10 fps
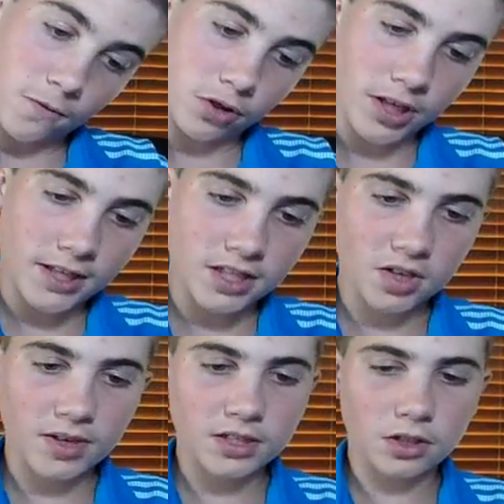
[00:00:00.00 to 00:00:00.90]
14
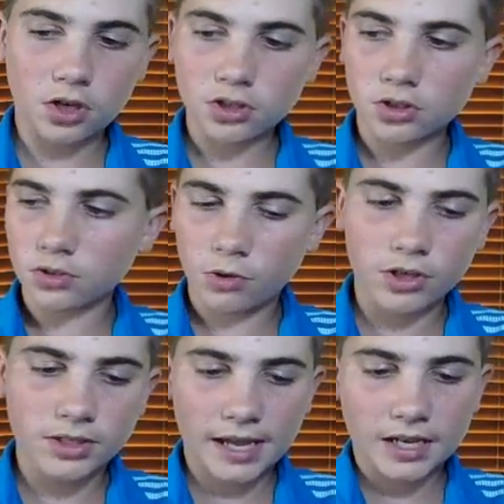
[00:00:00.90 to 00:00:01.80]
centimeters long, so it
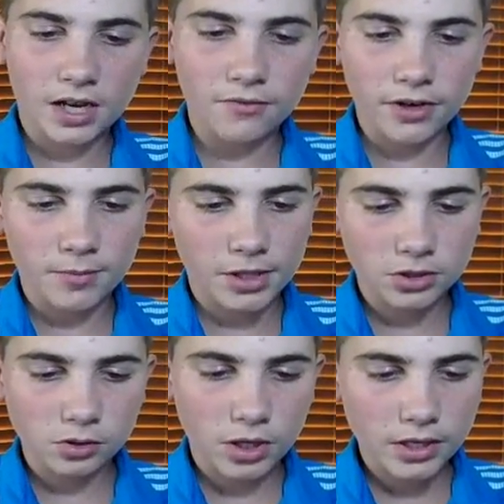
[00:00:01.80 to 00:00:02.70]
won't take up very
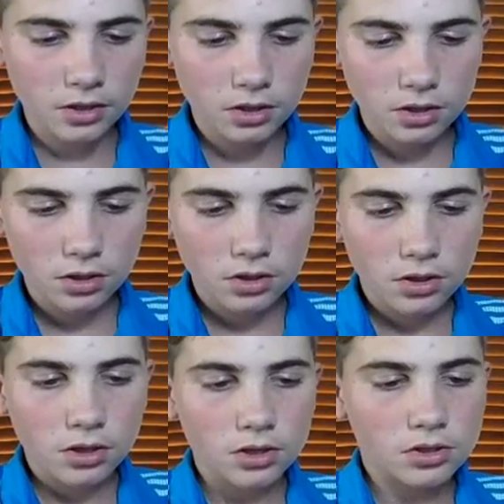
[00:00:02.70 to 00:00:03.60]
much line.
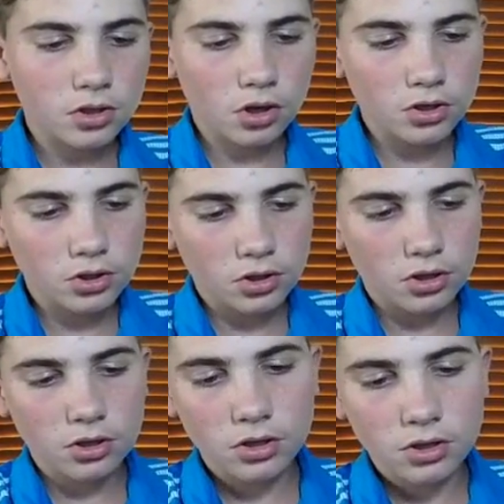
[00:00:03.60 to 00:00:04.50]
It's got
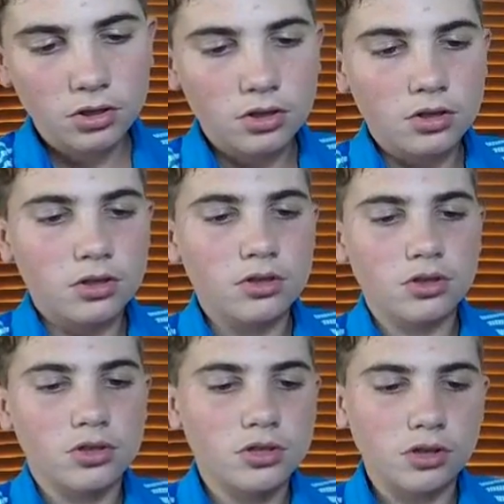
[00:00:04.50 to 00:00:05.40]
your
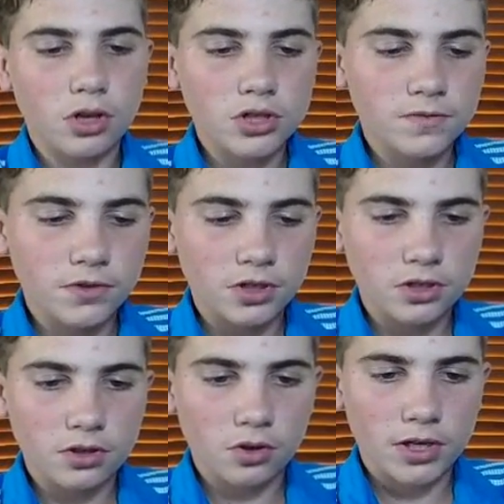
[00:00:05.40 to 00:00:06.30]
two slots for
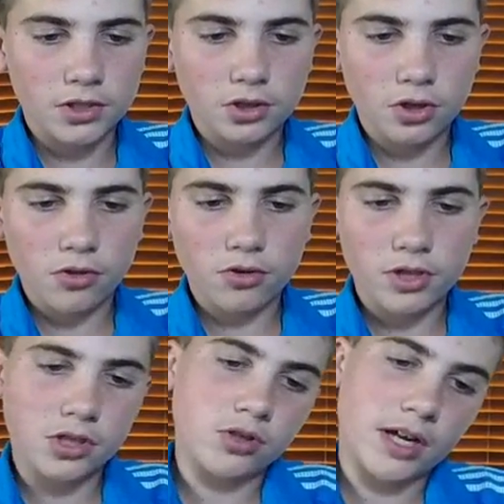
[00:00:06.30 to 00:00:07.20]
your line to go through,
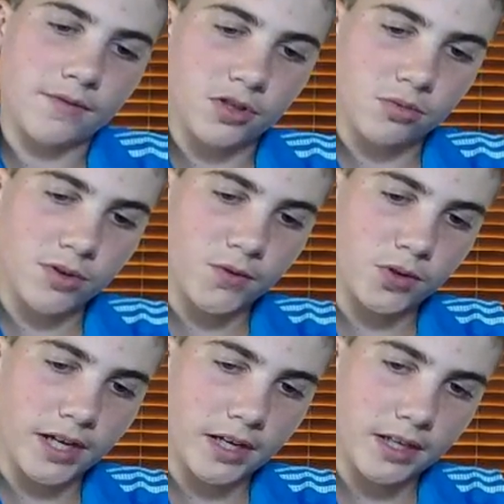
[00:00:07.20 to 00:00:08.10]
and then you'd have your
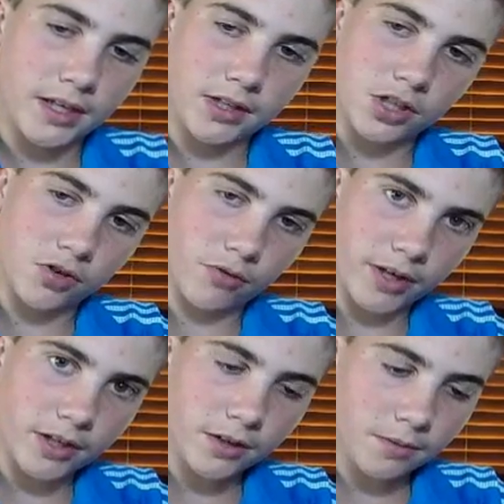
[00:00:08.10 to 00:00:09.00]
swivel down here to your
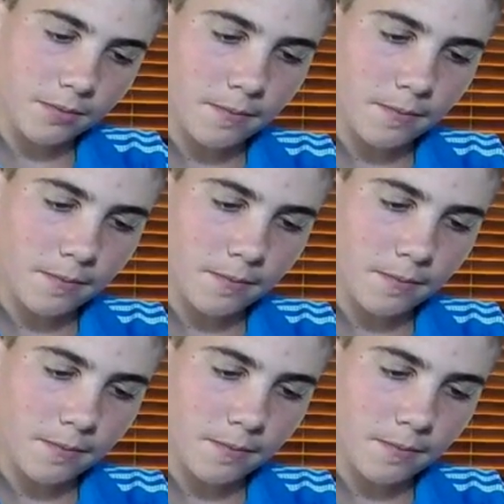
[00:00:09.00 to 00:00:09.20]
rig.